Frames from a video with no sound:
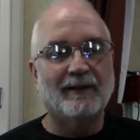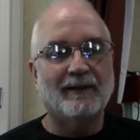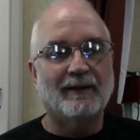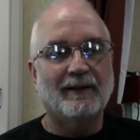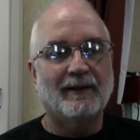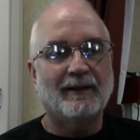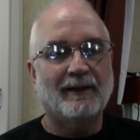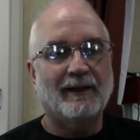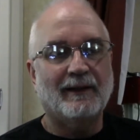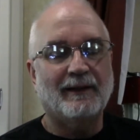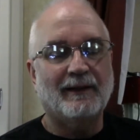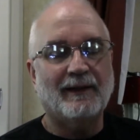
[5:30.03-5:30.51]

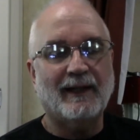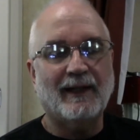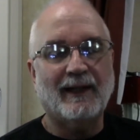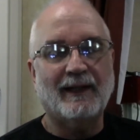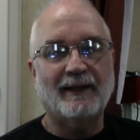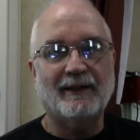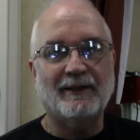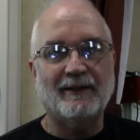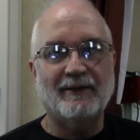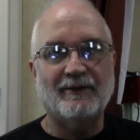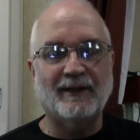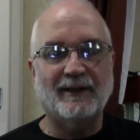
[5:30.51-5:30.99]
And that
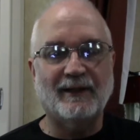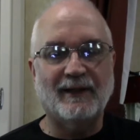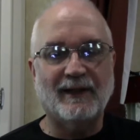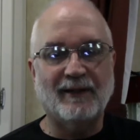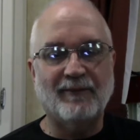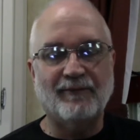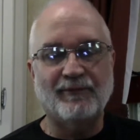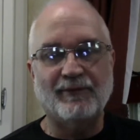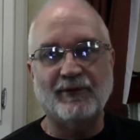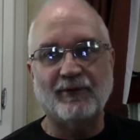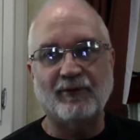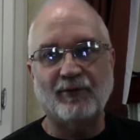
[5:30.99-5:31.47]
is, uh,
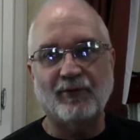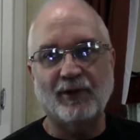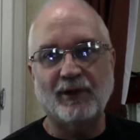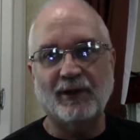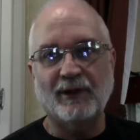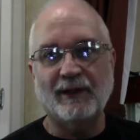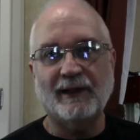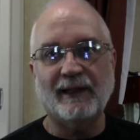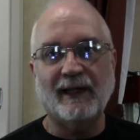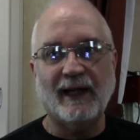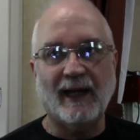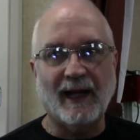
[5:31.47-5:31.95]
if you
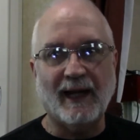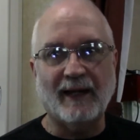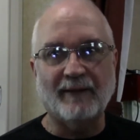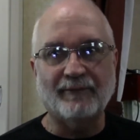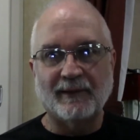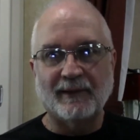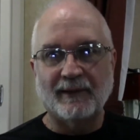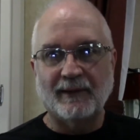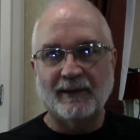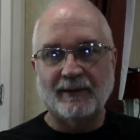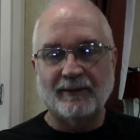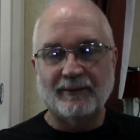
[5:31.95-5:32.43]
really have
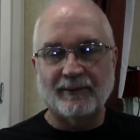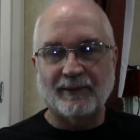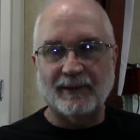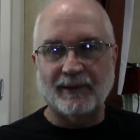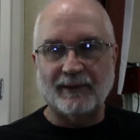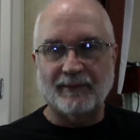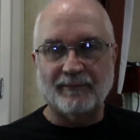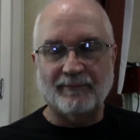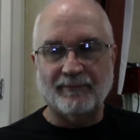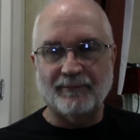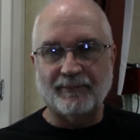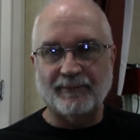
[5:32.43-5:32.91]

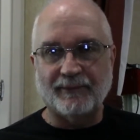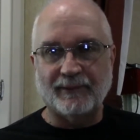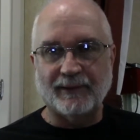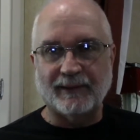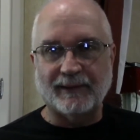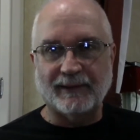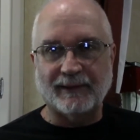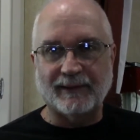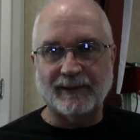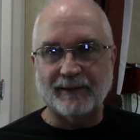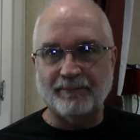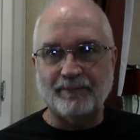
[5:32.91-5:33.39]
to, to
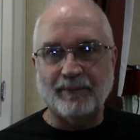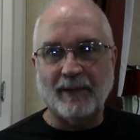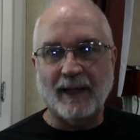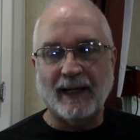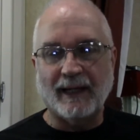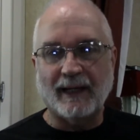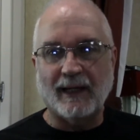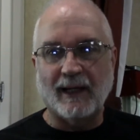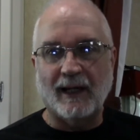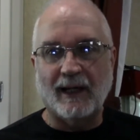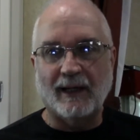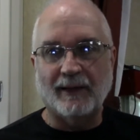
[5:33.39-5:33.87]
get
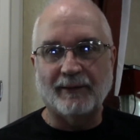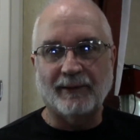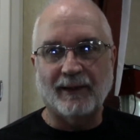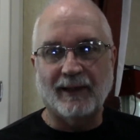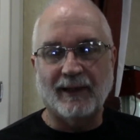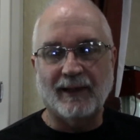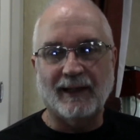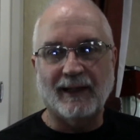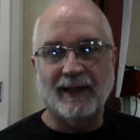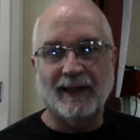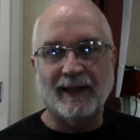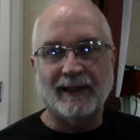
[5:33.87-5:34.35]
back
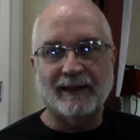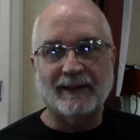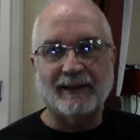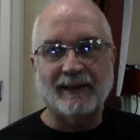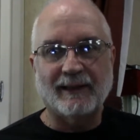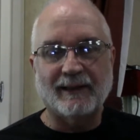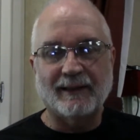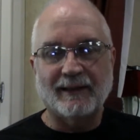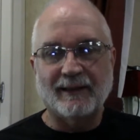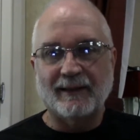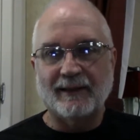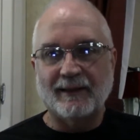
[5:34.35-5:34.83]
online
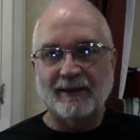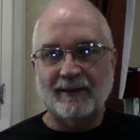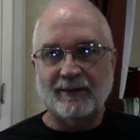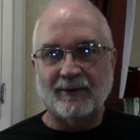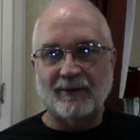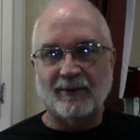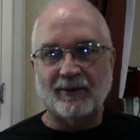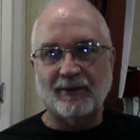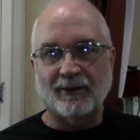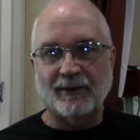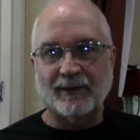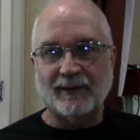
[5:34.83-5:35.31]

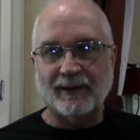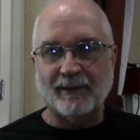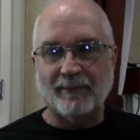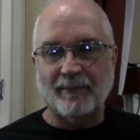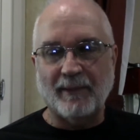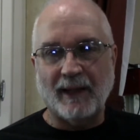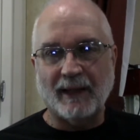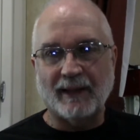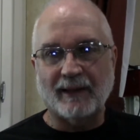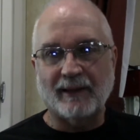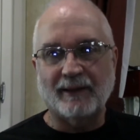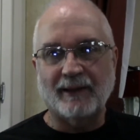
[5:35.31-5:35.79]
or get
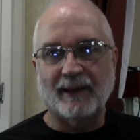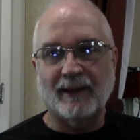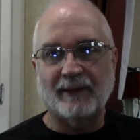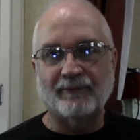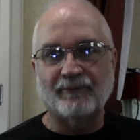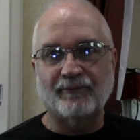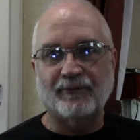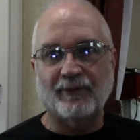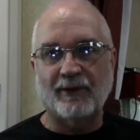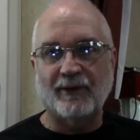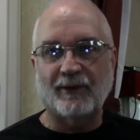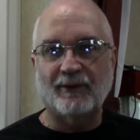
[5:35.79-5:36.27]
back on that
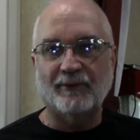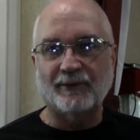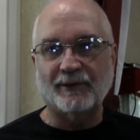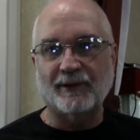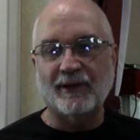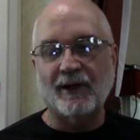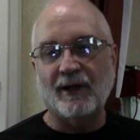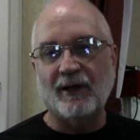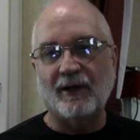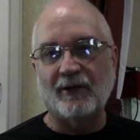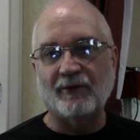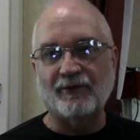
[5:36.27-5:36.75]
phone to
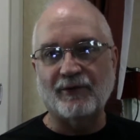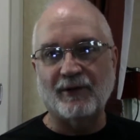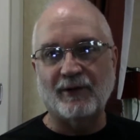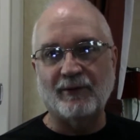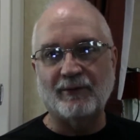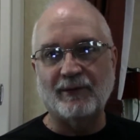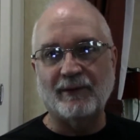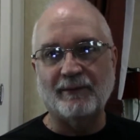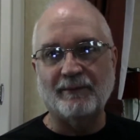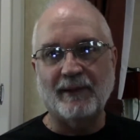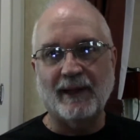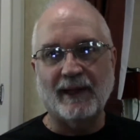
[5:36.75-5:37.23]
call
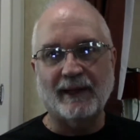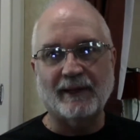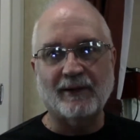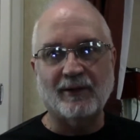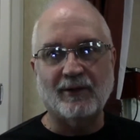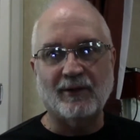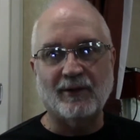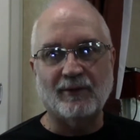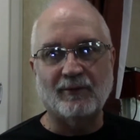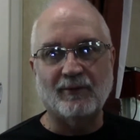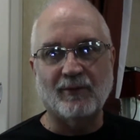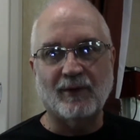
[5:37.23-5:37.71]
someone back
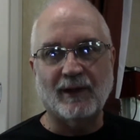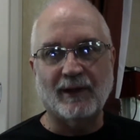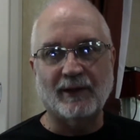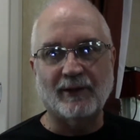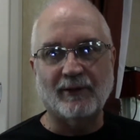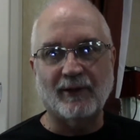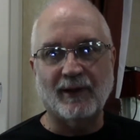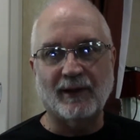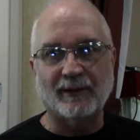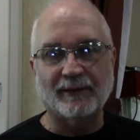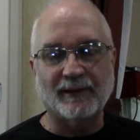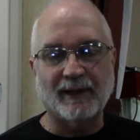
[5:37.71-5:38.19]
home while
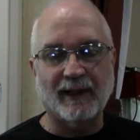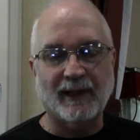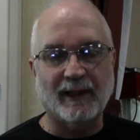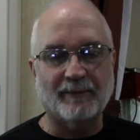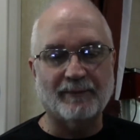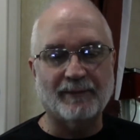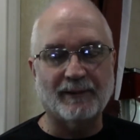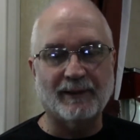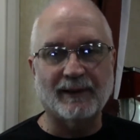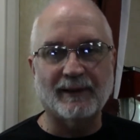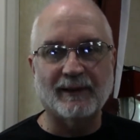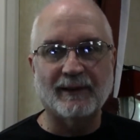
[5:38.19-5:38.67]
you're out
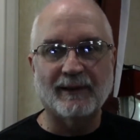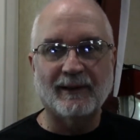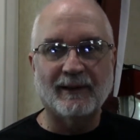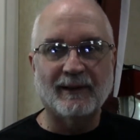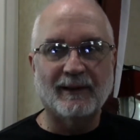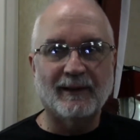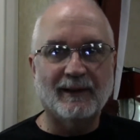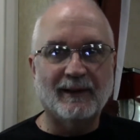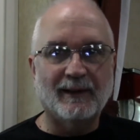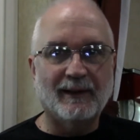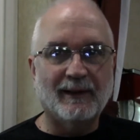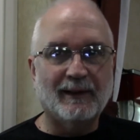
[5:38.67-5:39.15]
camping,
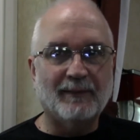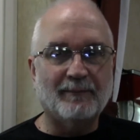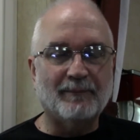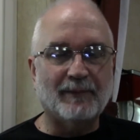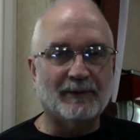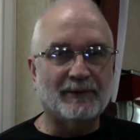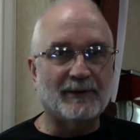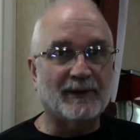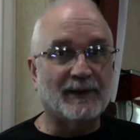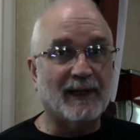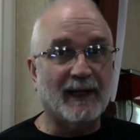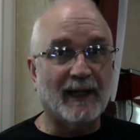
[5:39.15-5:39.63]

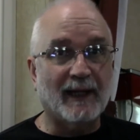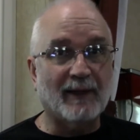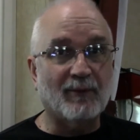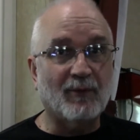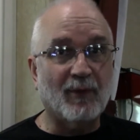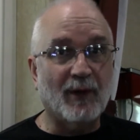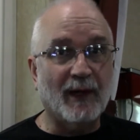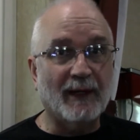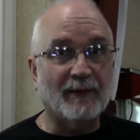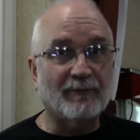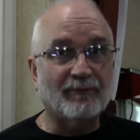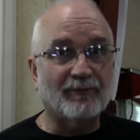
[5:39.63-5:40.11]
but you can't
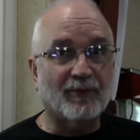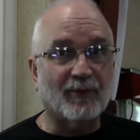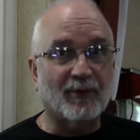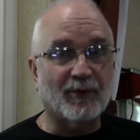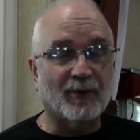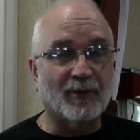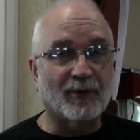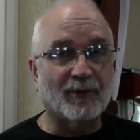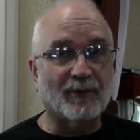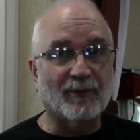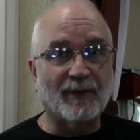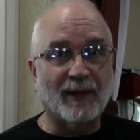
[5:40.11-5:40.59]
wait
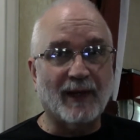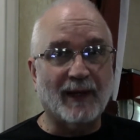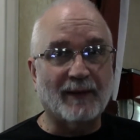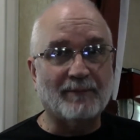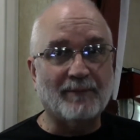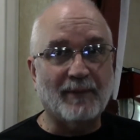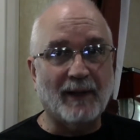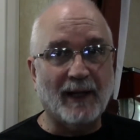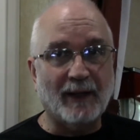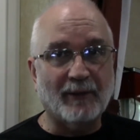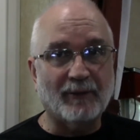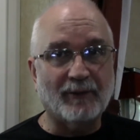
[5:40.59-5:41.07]
for that
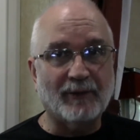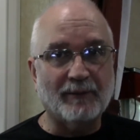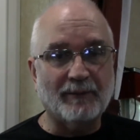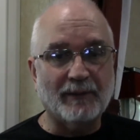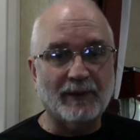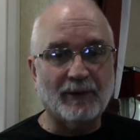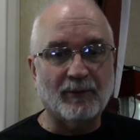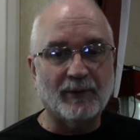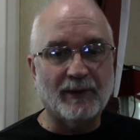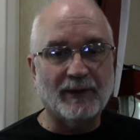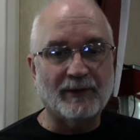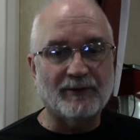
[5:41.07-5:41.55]
battery to be
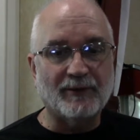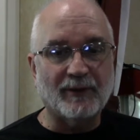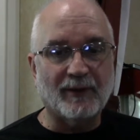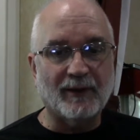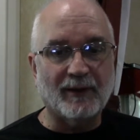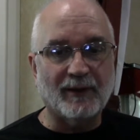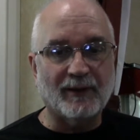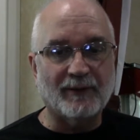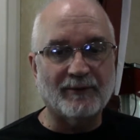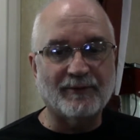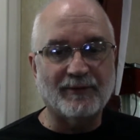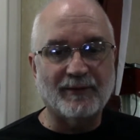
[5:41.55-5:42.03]

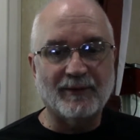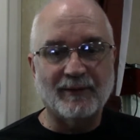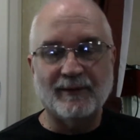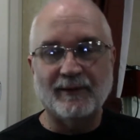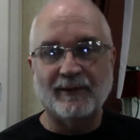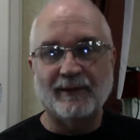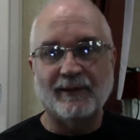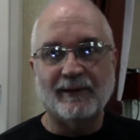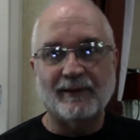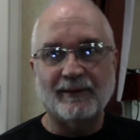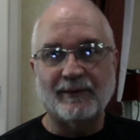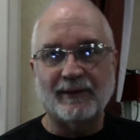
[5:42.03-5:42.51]
recharged,
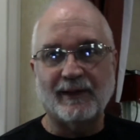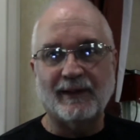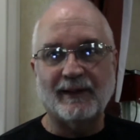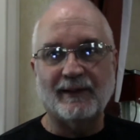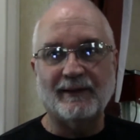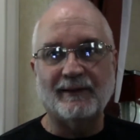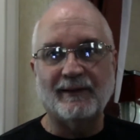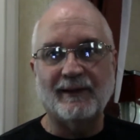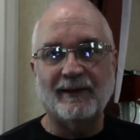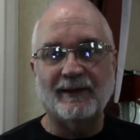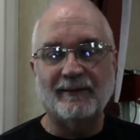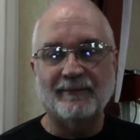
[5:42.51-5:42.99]

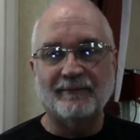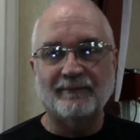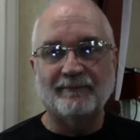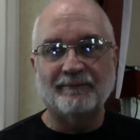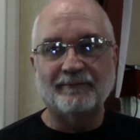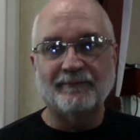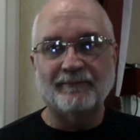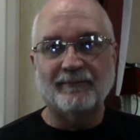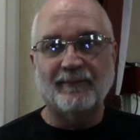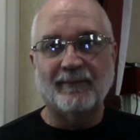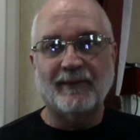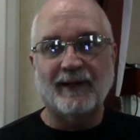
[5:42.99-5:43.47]
then
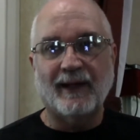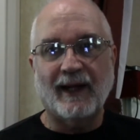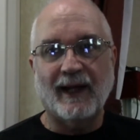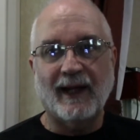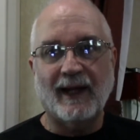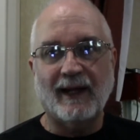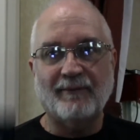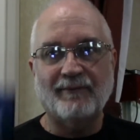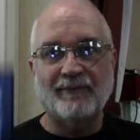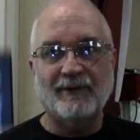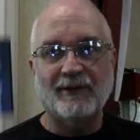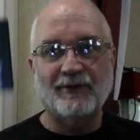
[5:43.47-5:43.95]

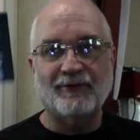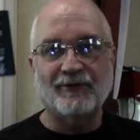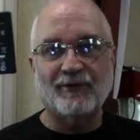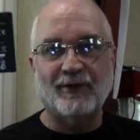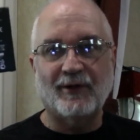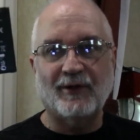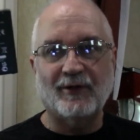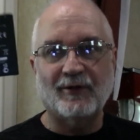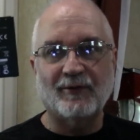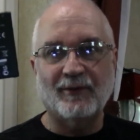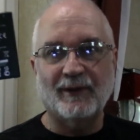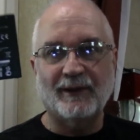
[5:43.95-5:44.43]
have this
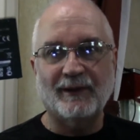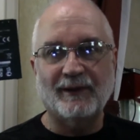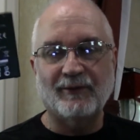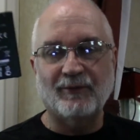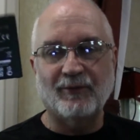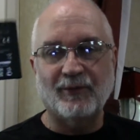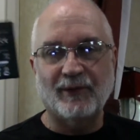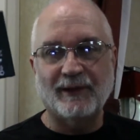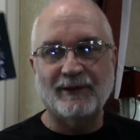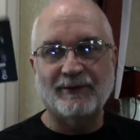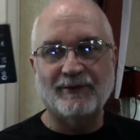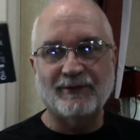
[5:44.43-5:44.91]
already
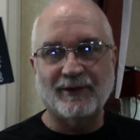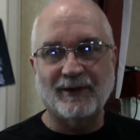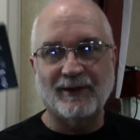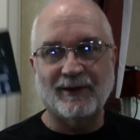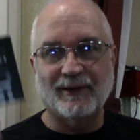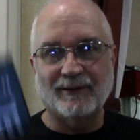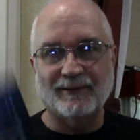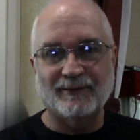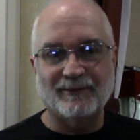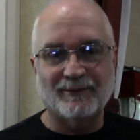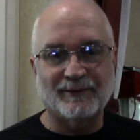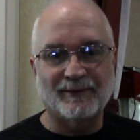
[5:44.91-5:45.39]

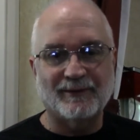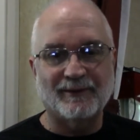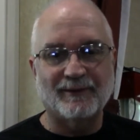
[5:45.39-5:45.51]
recharged